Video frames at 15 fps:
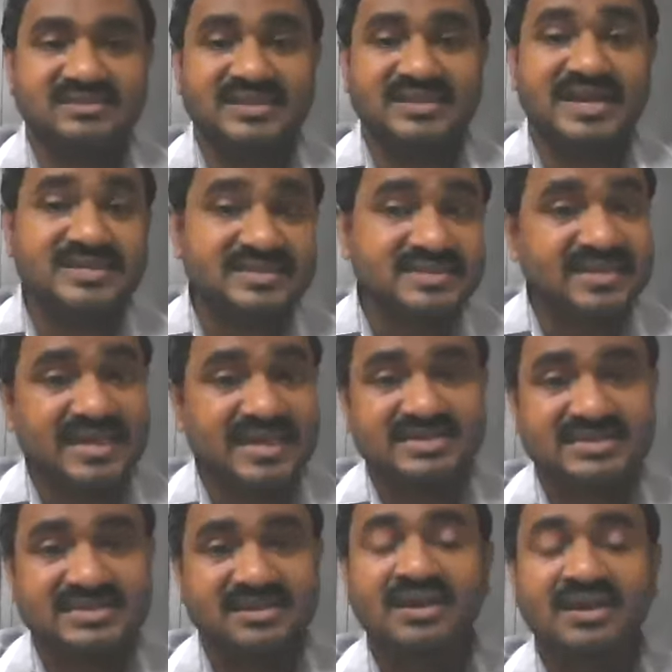that's
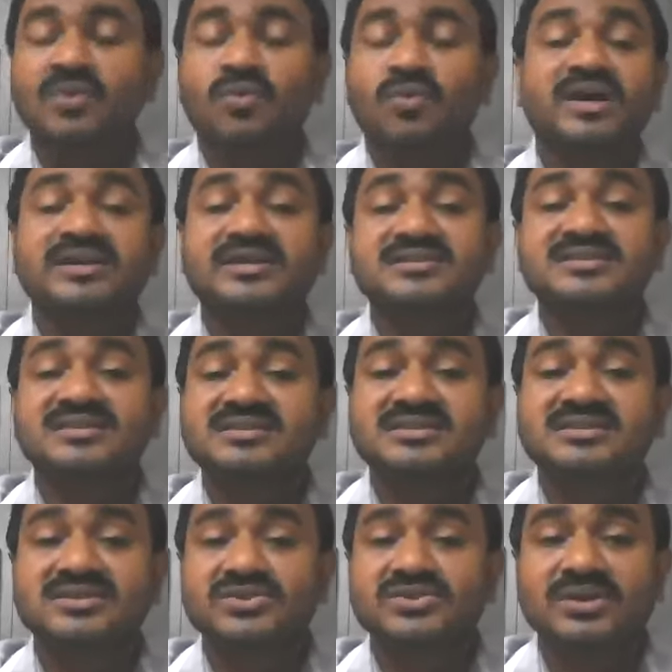science. What is this
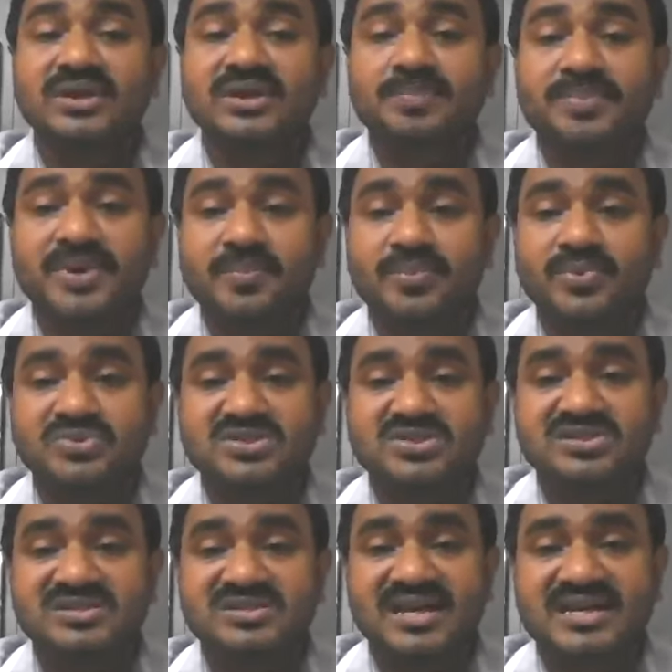newly
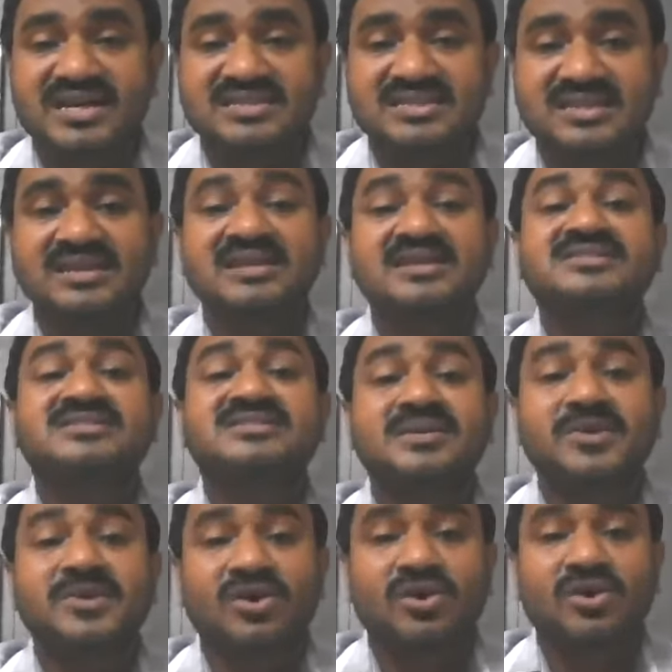proposed science?
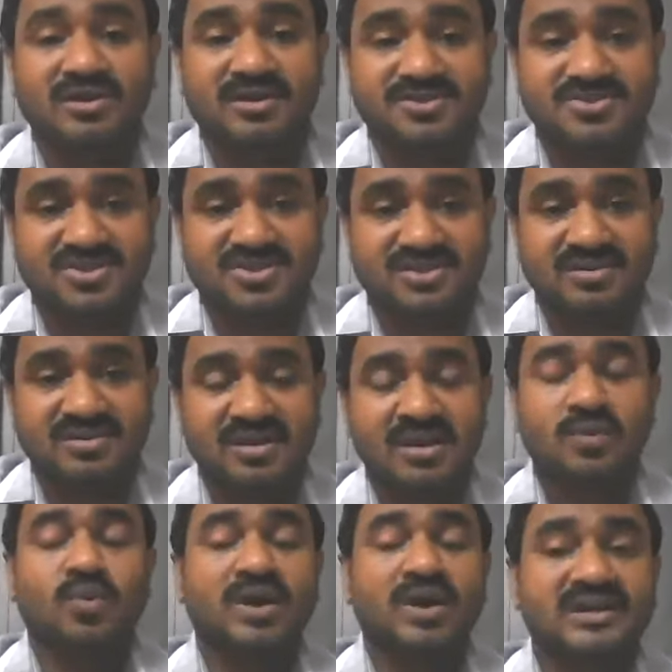Semiology.
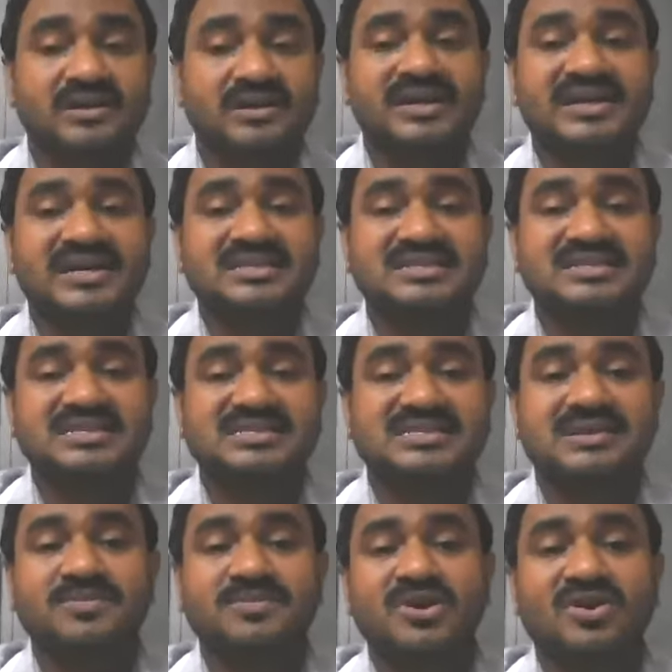What does the
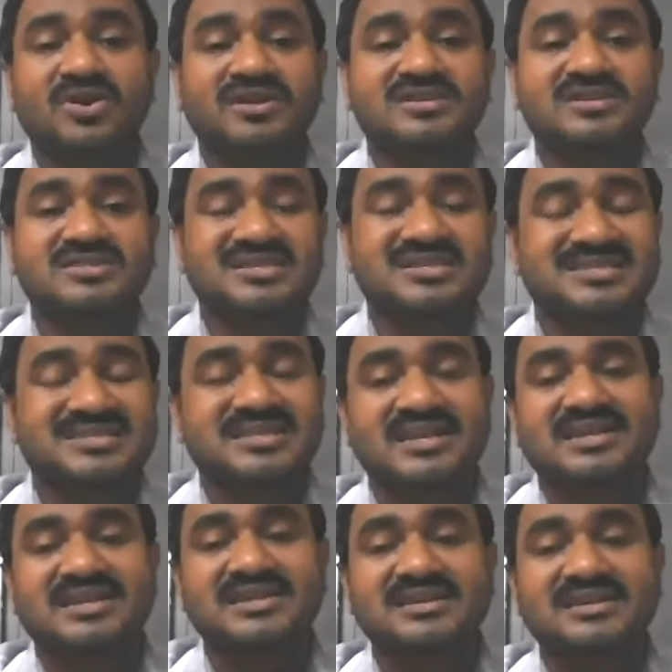semiology
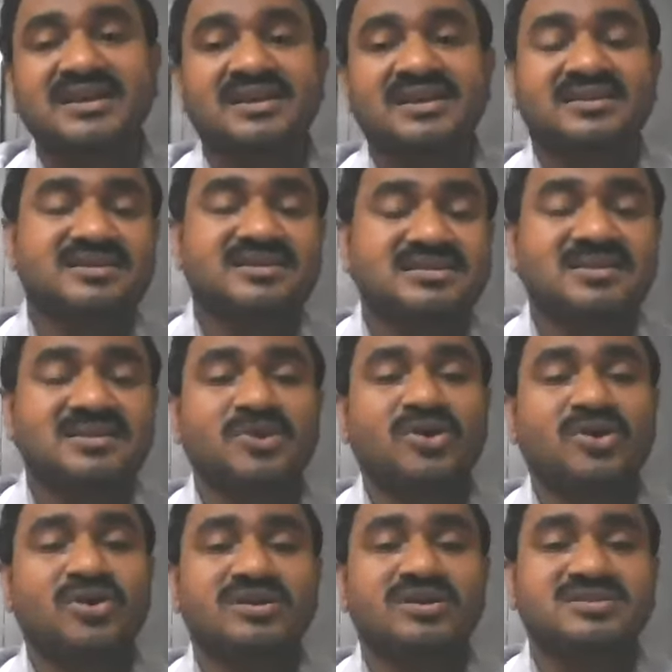study? The
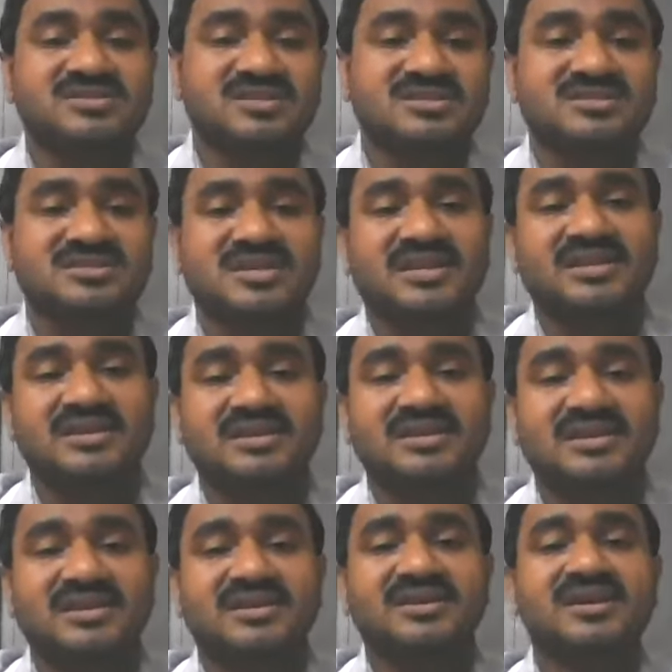semiology
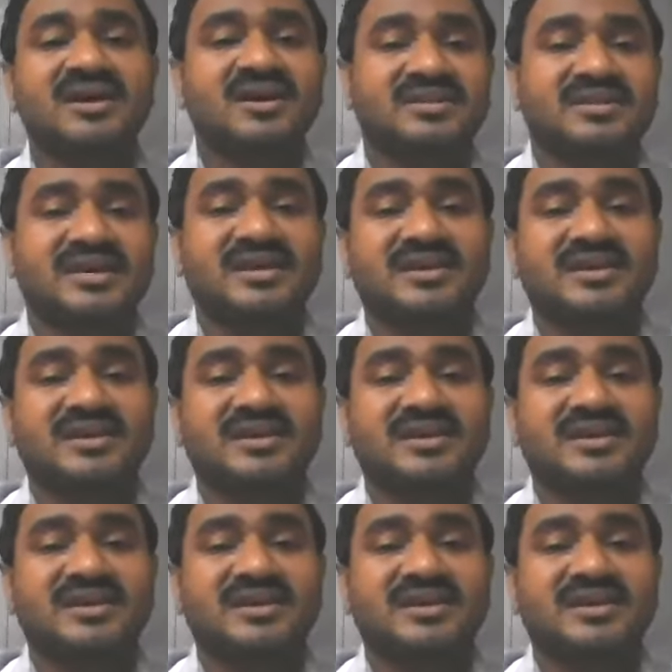study the